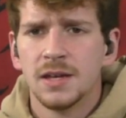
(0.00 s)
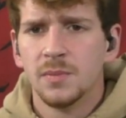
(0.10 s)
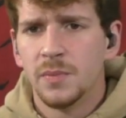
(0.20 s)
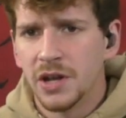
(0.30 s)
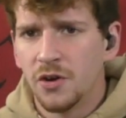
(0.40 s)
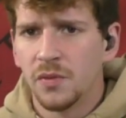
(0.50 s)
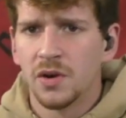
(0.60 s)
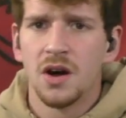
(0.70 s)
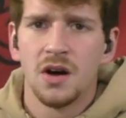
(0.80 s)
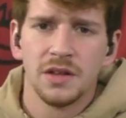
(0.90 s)
But
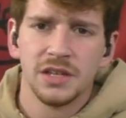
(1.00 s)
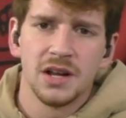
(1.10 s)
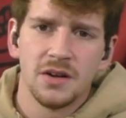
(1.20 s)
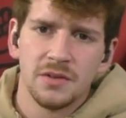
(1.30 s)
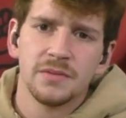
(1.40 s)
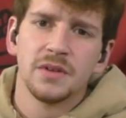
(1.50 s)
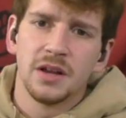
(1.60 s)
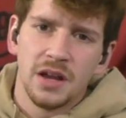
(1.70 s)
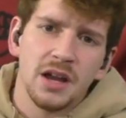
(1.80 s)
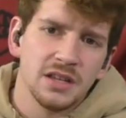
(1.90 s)
overall,
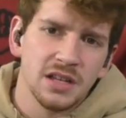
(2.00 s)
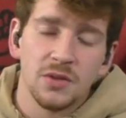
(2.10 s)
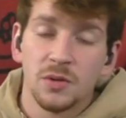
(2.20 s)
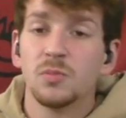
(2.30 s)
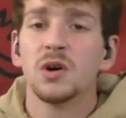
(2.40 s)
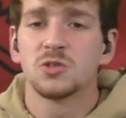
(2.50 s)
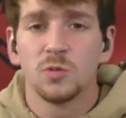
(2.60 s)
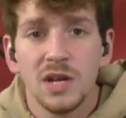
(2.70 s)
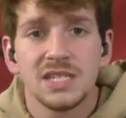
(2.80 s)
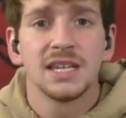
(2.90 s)
the most
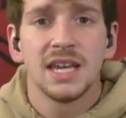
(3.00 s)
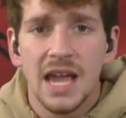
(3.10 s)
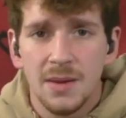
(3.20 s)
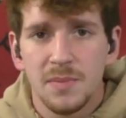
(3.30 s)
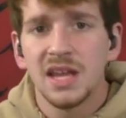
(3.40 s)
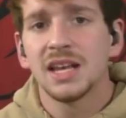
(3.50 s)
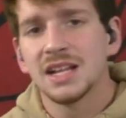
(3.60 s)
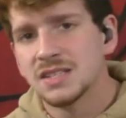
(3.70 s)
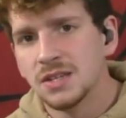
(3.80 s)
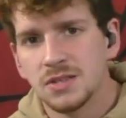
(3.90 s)
recent game being
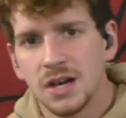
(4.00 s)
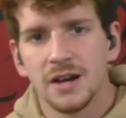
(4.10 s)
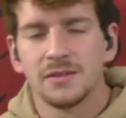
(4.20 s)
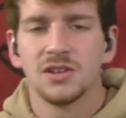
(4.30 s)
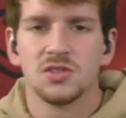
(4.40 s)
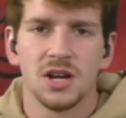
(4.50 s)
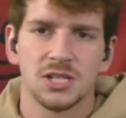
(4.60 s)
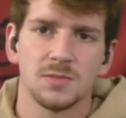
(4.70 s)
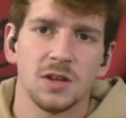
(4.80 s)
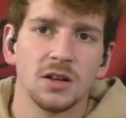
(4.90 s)
against Utah, I'm going to draw
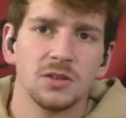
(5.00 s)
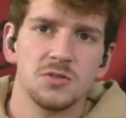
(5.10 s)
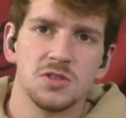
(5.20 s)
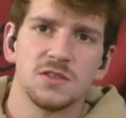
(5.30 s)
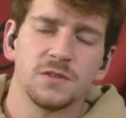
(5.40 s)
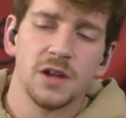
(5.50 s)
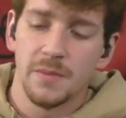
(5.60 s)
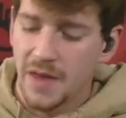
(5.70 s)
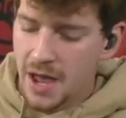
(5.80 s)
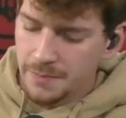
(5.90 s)
some conclusions
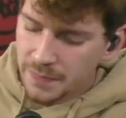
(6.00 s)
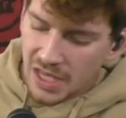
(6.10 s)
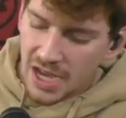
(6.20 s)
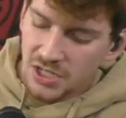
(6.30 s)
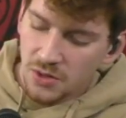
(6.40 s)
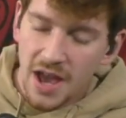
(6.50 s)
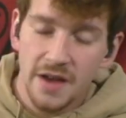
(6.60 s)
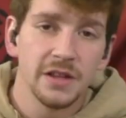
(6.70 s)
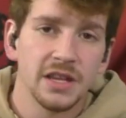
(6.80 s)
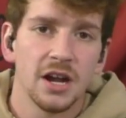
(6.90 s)
from that. I do
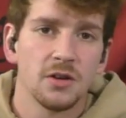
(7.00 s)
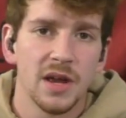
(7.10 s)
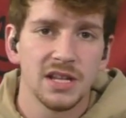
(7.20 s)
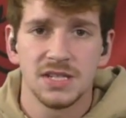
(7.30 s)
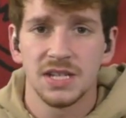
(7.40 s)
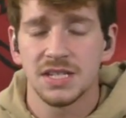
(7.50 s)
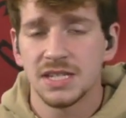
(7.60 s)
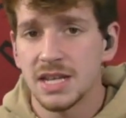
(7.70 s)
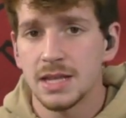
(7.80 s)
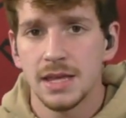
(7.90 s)
have that they are ranked
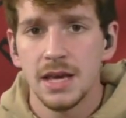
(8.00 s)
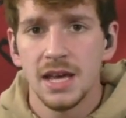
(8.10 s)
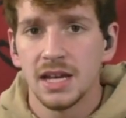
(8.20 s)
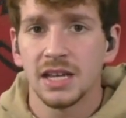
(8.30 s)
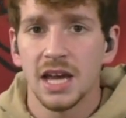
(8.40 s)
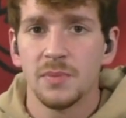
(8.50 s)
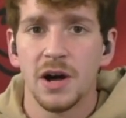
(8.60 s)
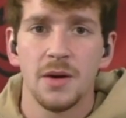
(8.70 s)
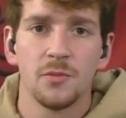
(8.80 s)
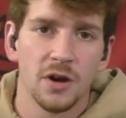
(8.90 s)
16th in
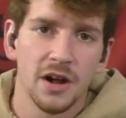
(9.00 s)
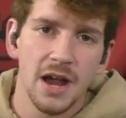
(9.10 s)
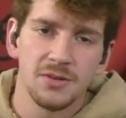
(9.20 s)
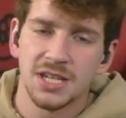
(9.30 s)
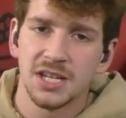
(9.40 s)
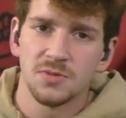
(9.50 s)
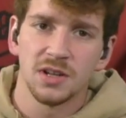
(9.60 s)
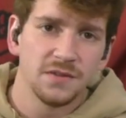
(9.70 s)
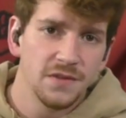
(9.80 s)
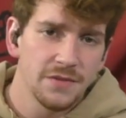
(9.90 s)
KenPom, where Iowa State's
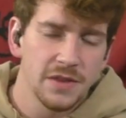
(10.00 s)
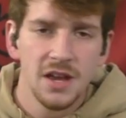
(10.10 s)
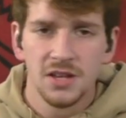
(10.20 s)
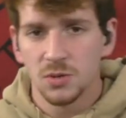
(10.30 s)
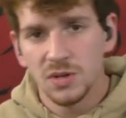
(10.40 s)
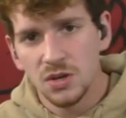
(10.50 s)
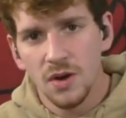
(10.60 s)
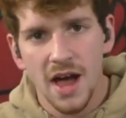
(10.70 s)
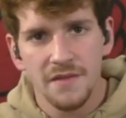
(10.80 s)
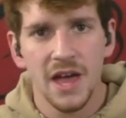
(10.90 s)
ranked 5th. So we do
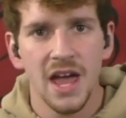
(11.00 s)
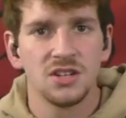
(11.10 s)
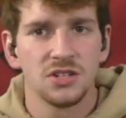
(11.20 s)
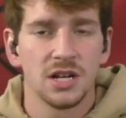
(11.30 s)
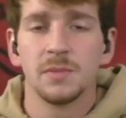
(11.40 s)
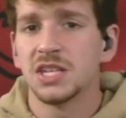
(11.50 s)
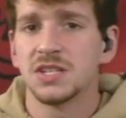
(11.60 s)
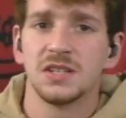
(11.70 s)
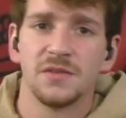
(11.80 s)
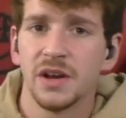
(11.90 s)
have that edge on them, but
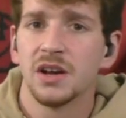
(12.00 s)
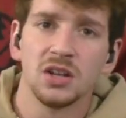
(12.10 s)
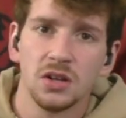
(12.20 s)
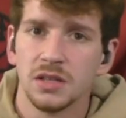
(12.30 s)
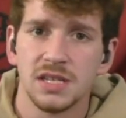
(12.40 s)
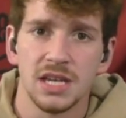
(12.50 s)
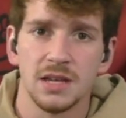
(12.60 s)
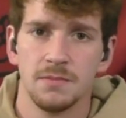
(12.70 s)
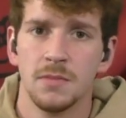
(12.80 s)
this is a very good team.